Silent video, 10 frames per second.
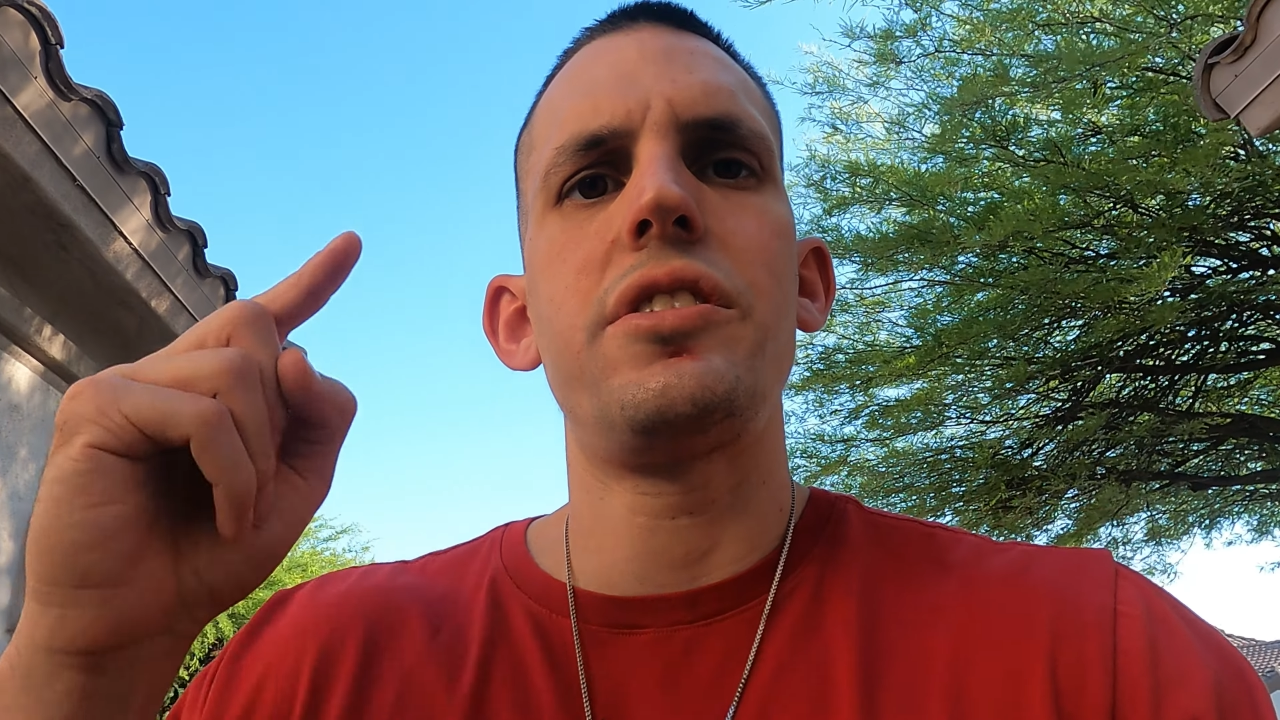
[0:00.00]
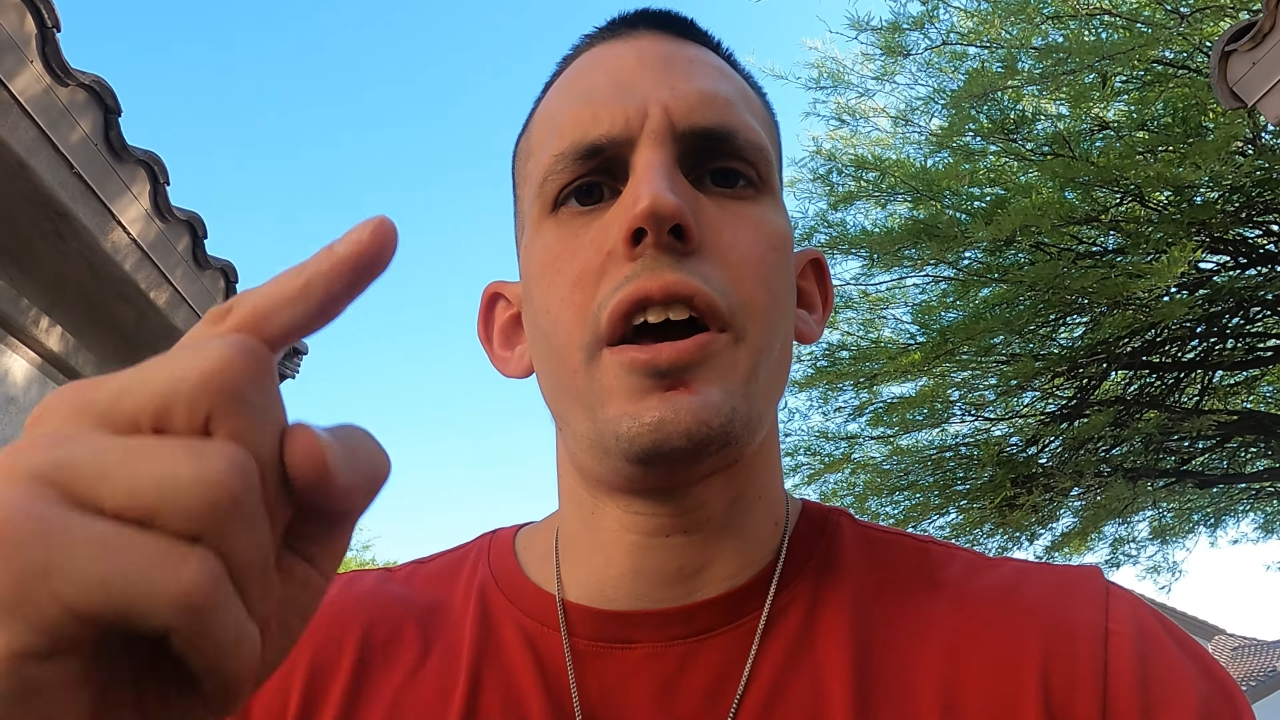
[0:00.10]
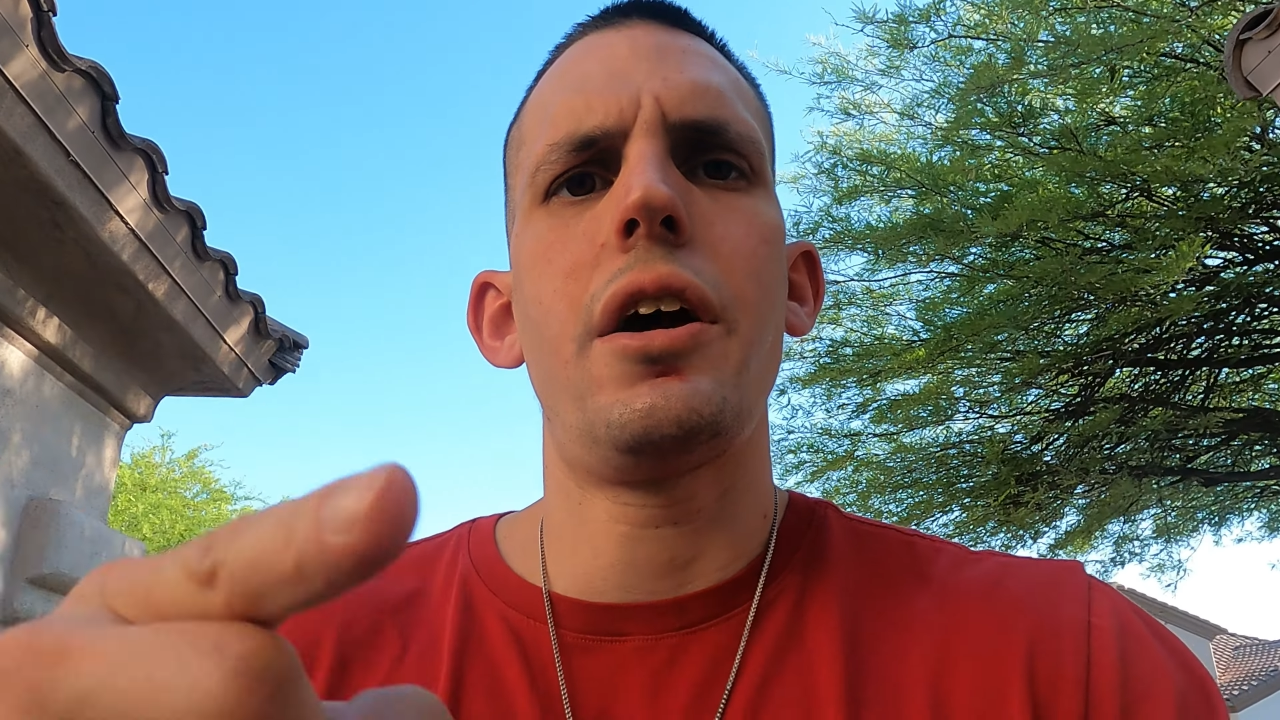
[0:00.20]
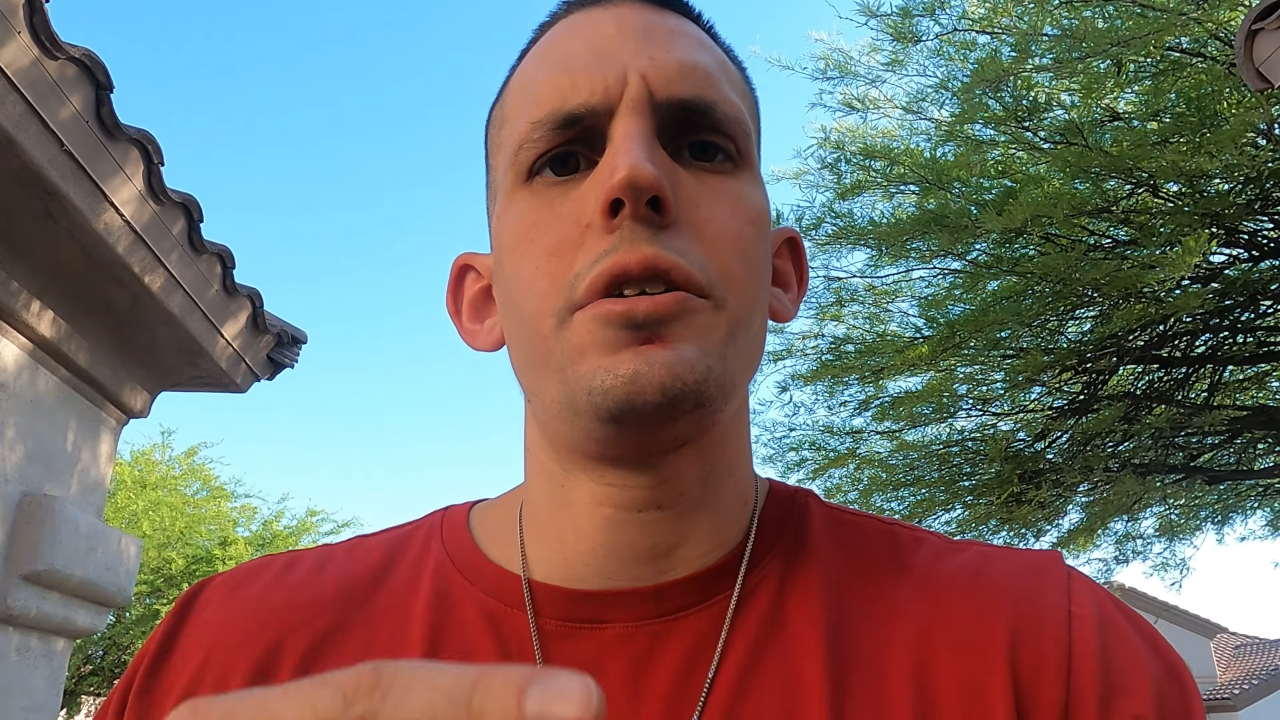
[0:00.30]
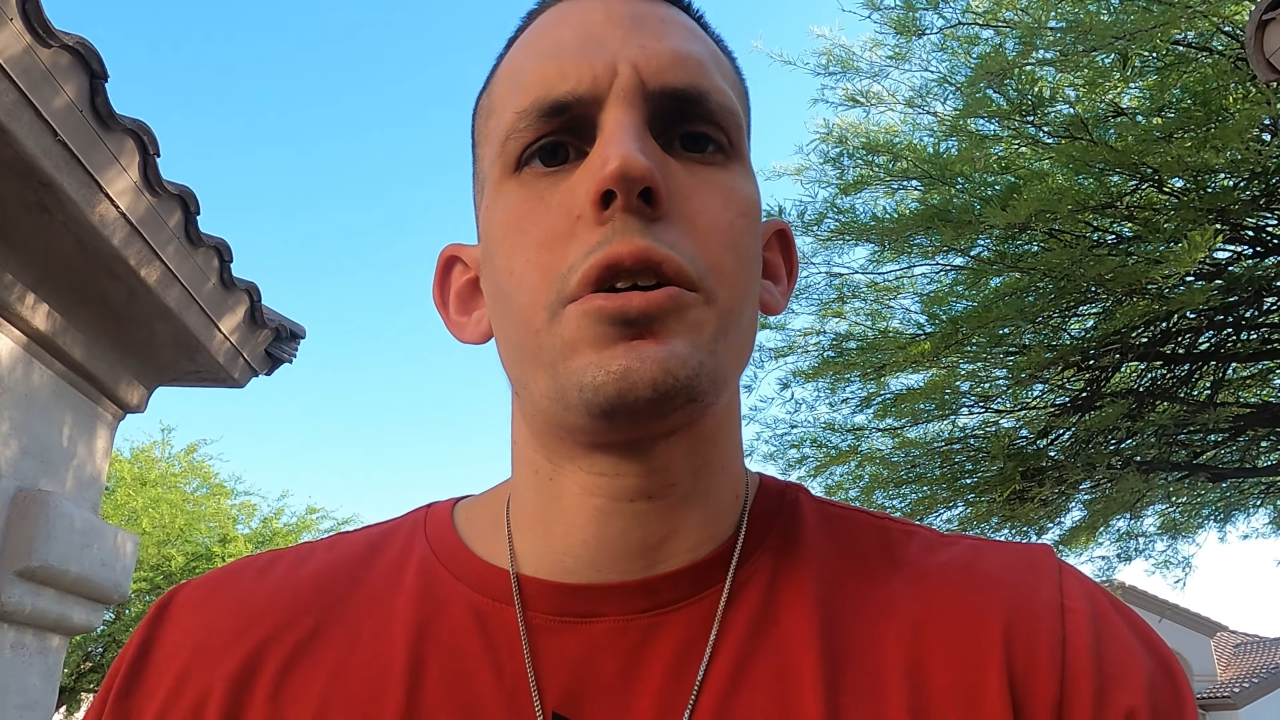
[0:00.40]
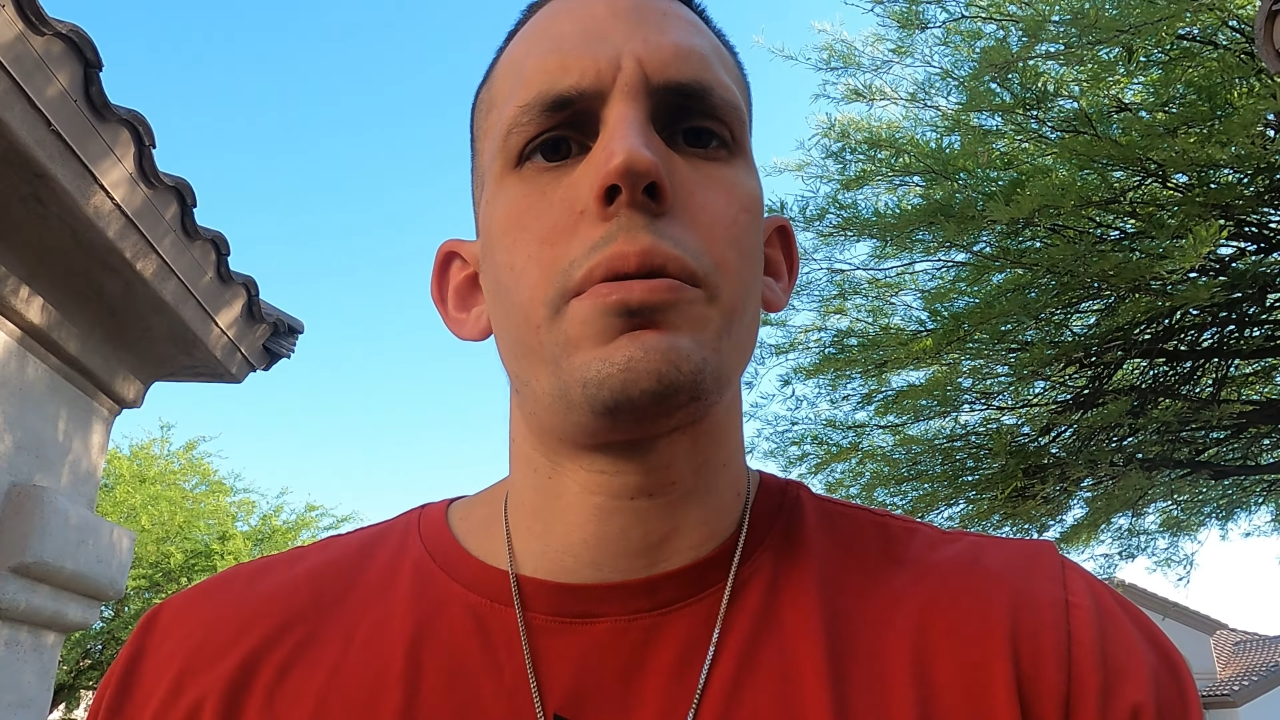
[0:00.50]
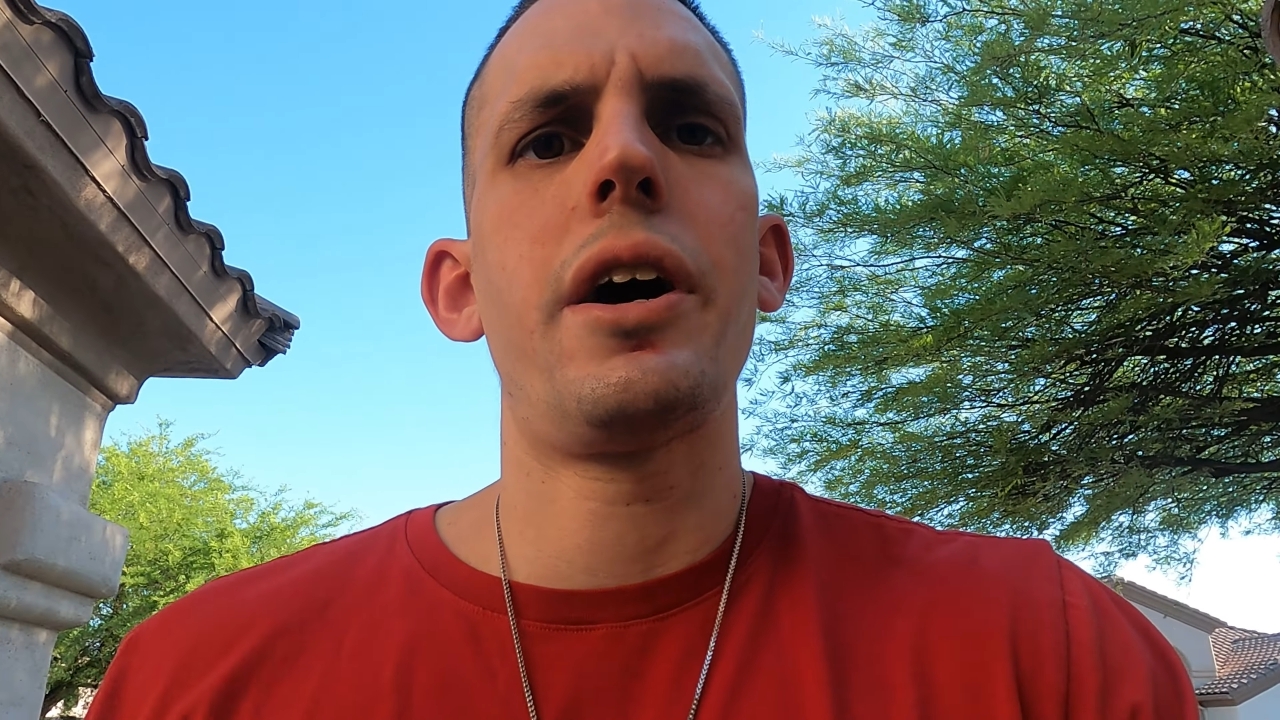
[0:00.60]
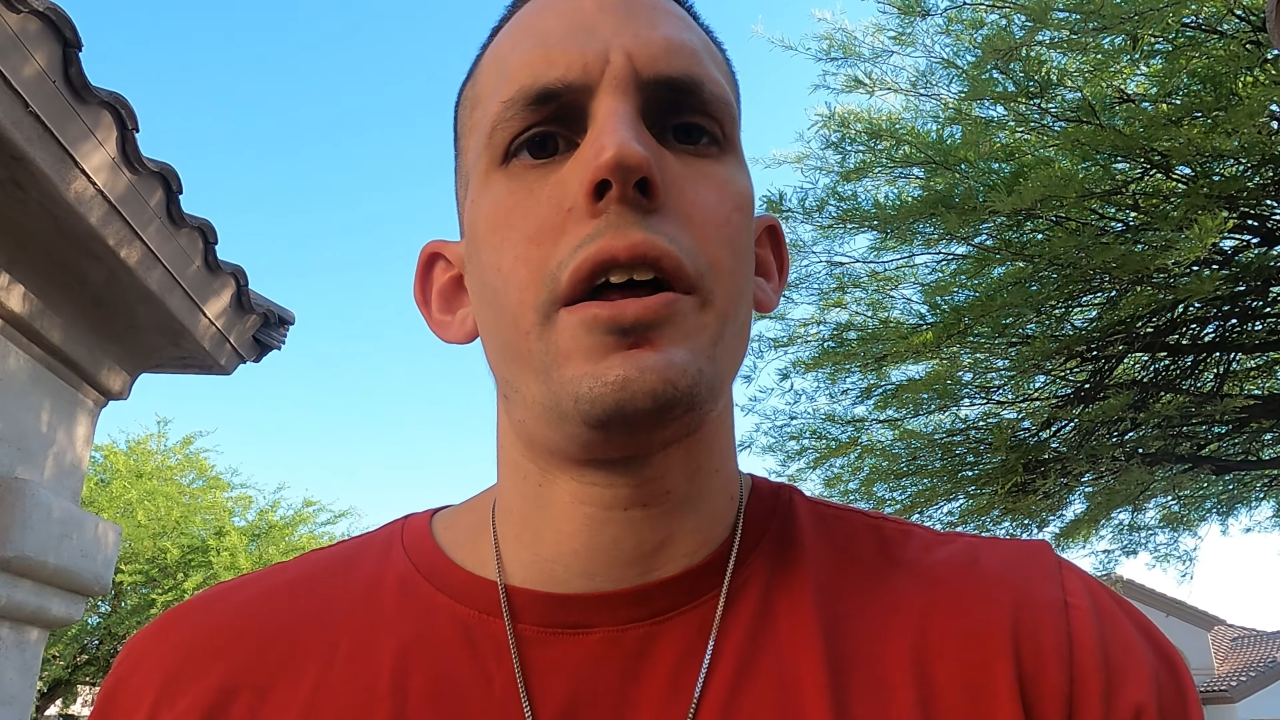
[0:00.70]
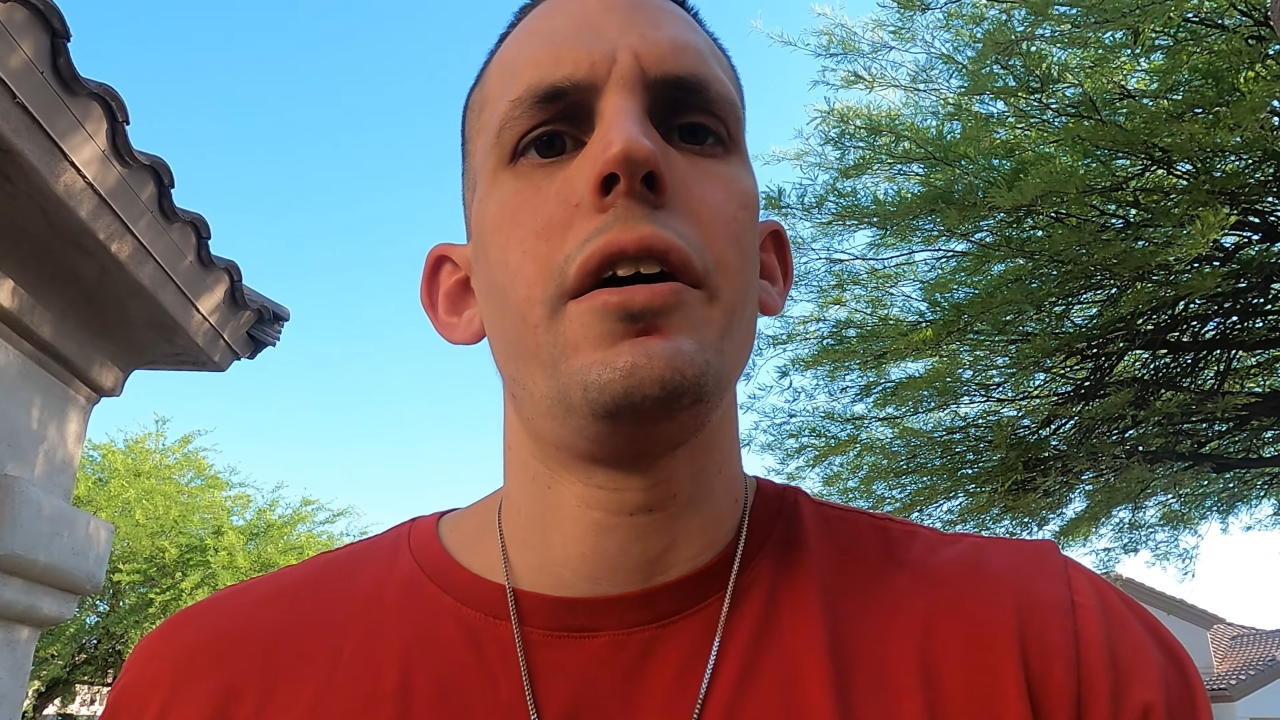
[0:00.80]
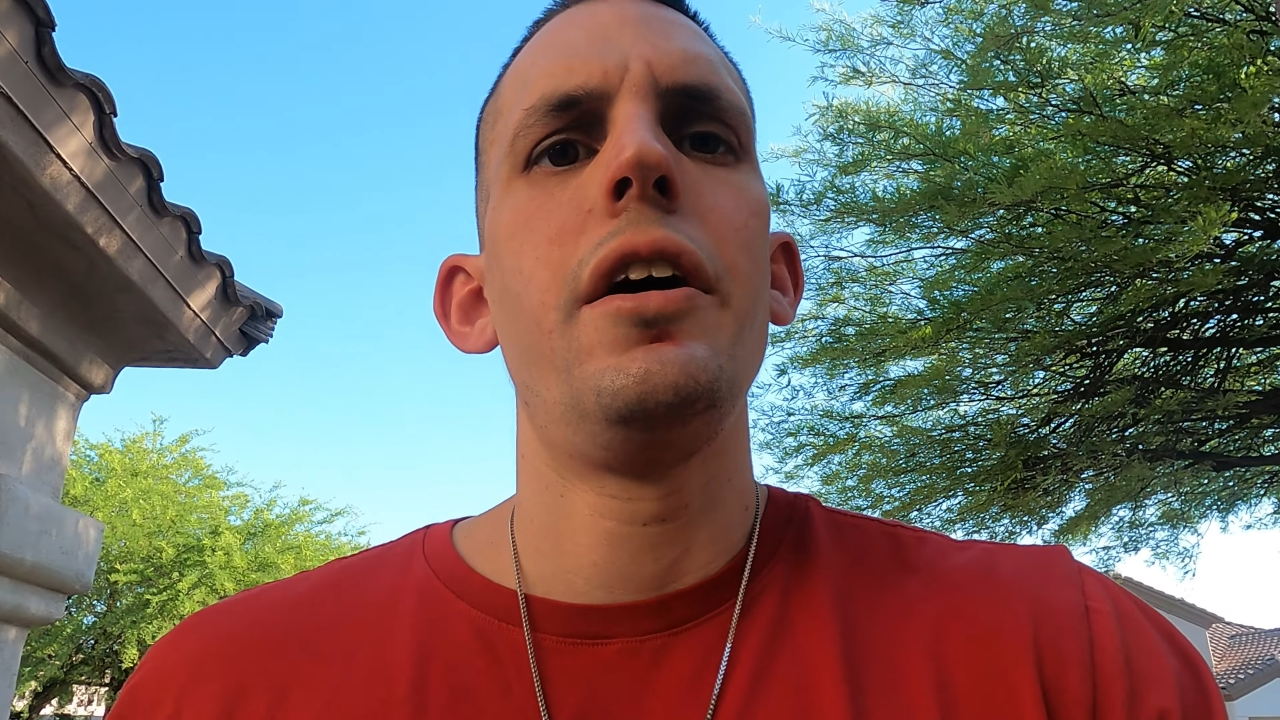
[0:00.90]
stay on your
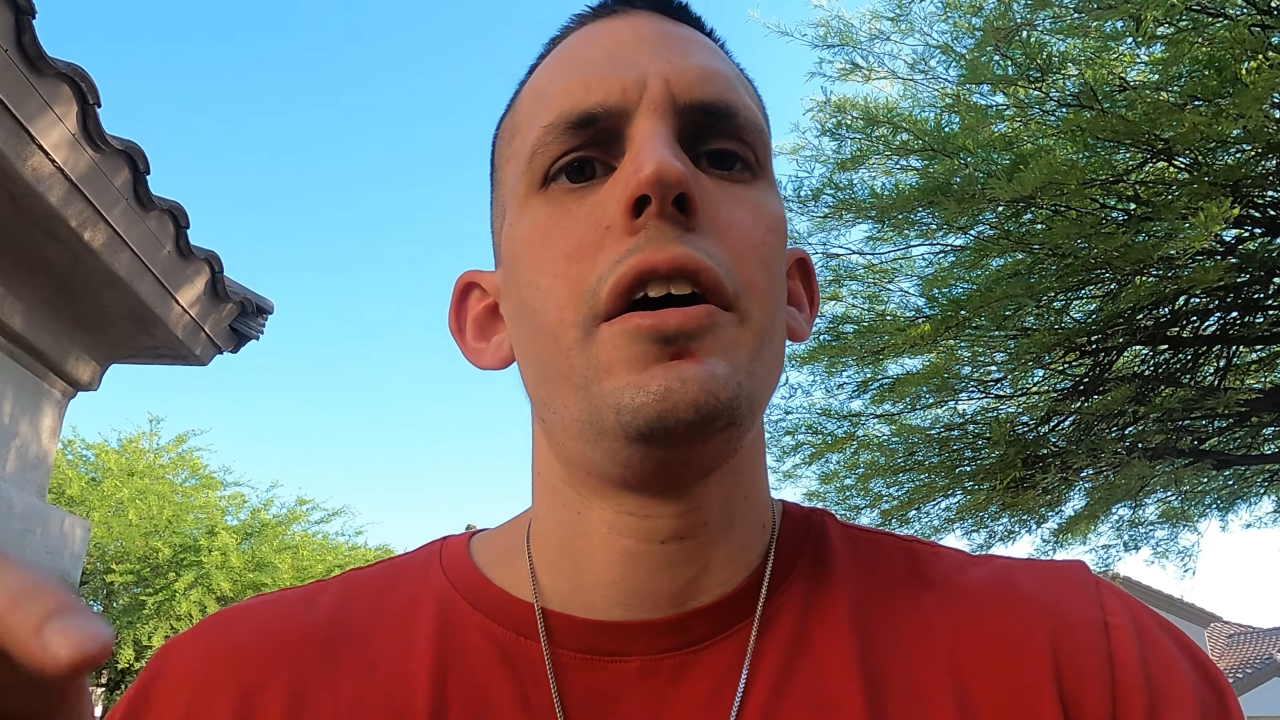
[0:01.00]
grind,